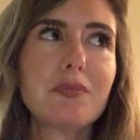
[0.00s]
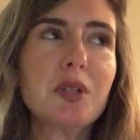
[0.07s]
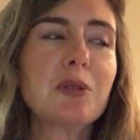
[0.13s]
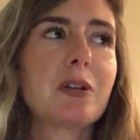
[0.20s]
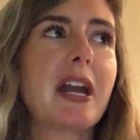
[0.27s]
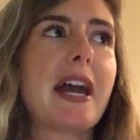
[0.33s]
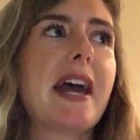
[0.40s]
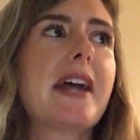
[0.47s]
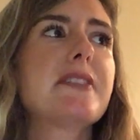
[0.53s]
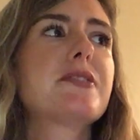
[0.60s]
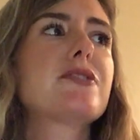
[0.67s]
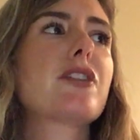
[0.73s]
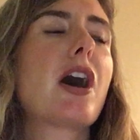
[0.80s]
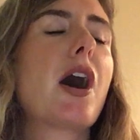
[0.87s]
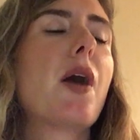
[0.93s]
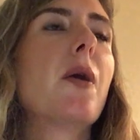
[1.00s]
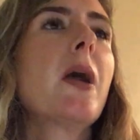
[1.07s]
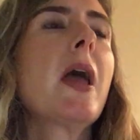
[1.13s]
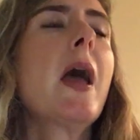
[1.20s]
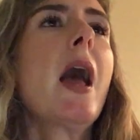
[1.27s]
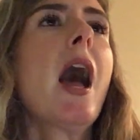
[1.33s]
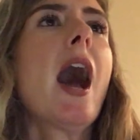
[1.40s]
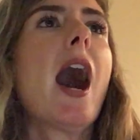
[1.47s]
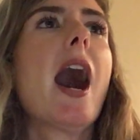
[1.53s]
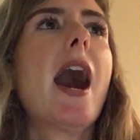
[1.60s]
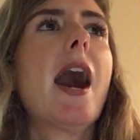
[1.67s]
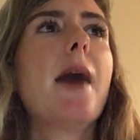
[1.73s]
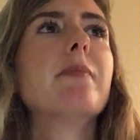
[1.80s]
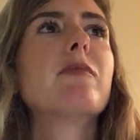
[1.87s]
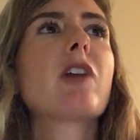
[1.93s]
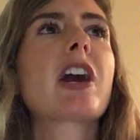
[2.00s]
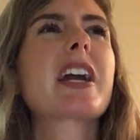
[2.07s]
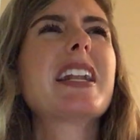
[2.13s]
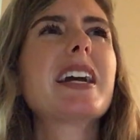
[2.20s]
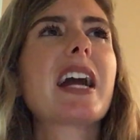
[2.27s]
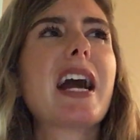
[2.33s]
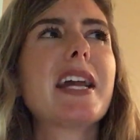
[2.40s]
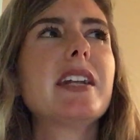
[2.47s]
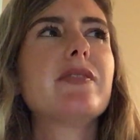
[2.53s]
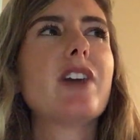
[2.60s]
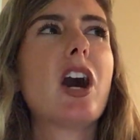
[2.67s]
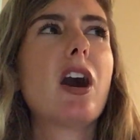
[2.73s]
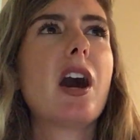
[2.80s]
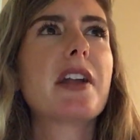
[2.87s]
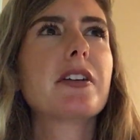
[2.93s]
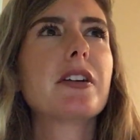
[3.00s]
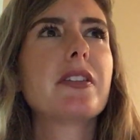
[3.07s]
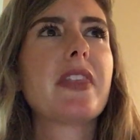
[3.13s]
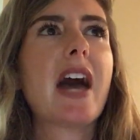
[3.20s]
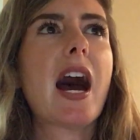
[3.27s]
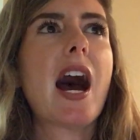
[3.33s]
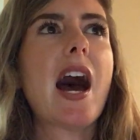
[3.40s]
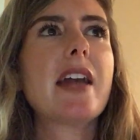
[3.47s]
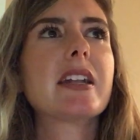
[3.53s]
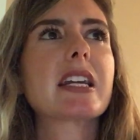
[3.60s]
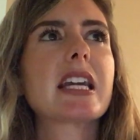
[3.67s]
Okay, so we're going to kind of honor that